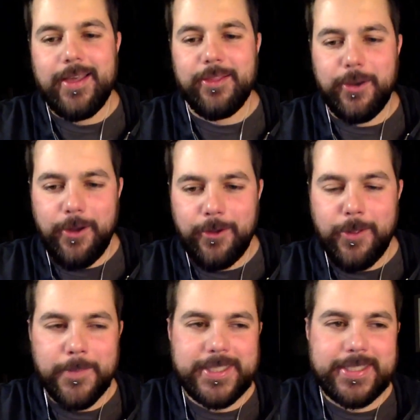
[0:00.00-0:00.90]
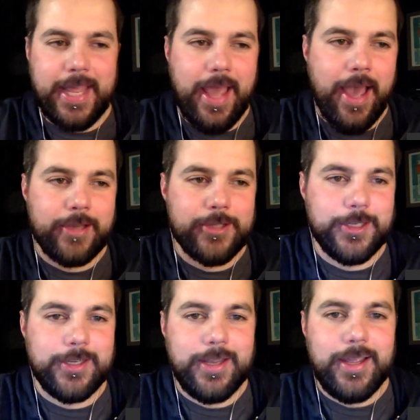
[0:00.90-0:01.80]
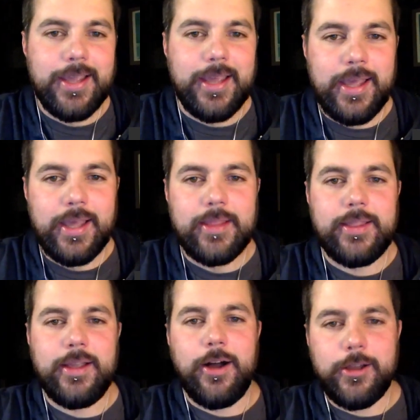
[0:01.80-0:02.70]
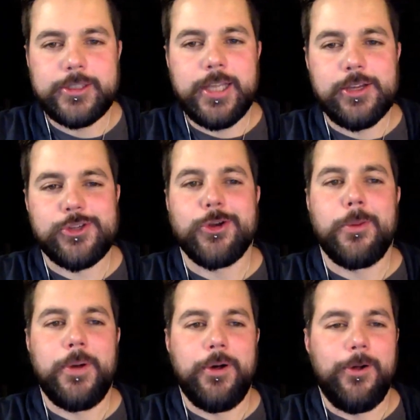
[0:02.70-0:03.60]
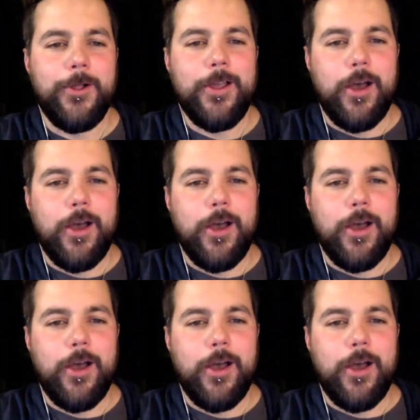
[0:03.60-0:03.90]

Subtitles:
little Oklahoma State action in the All-State Sugar Bowl.